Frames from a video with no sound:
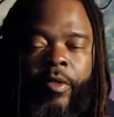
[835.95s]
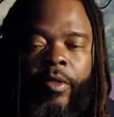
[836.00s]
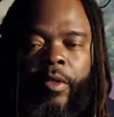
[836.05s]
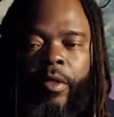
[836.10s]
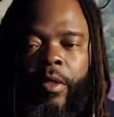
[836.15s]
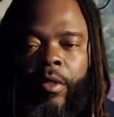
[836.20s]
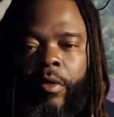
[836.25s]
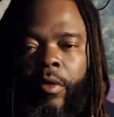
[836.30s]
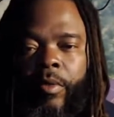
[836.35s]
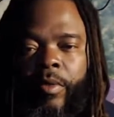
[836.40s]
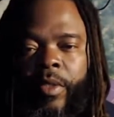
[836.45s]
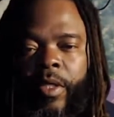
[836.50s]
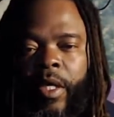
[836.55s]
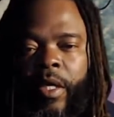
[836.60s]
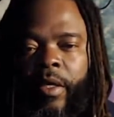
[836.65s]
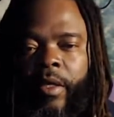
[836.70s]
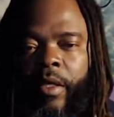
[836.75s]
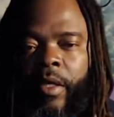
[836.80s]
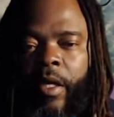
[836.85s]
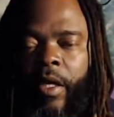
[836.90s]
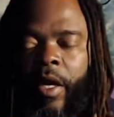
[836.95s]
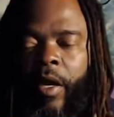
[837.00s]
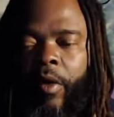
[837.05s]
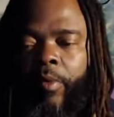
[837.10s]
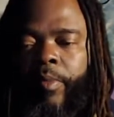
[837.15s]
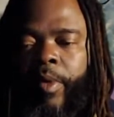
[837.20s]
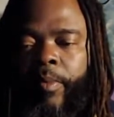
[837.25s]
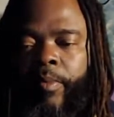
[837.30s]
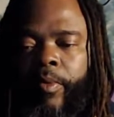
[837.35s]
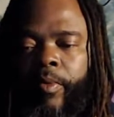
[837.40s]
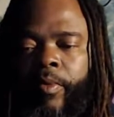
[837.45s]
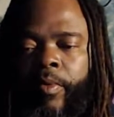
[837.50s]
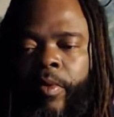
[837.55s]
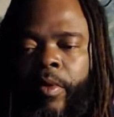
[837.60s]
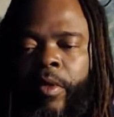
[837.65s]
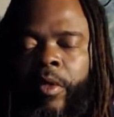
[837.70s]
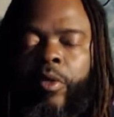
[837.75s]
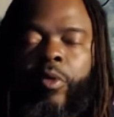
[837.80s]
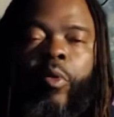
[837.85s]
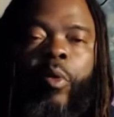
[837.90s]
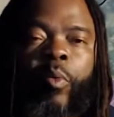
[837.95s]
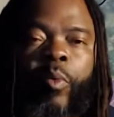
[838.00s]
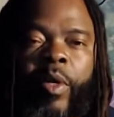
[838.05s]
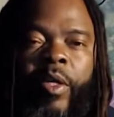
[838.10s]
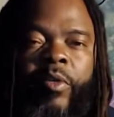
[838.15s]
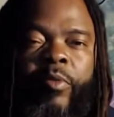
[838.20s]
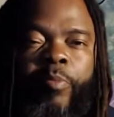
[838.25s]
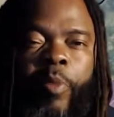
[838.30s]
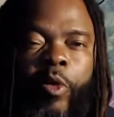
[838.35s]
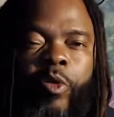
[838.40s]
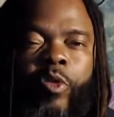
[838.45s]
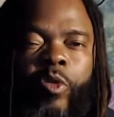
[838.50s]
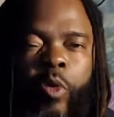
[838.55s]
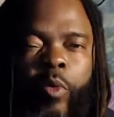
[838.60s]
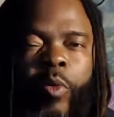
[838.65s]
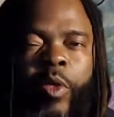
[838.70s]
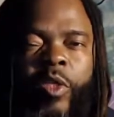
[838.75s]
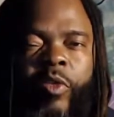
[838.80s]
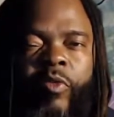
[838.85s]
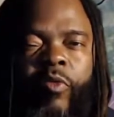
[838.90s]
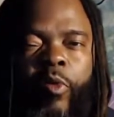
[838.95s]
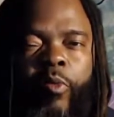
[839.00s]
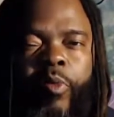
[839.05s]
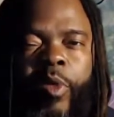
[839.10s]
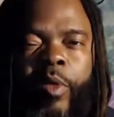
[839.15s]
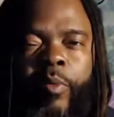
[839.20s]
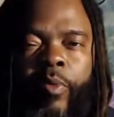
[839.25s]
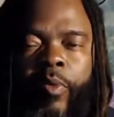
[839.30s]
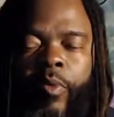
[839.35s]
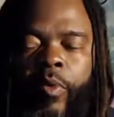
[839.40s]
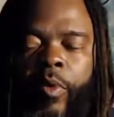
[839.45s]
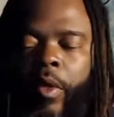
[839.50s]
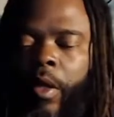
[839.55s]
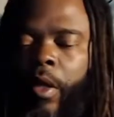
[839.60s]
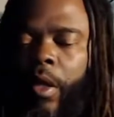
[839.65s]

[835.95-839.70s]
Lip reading: You know what I'm saying? Allowing people doing readings, personal readings for people.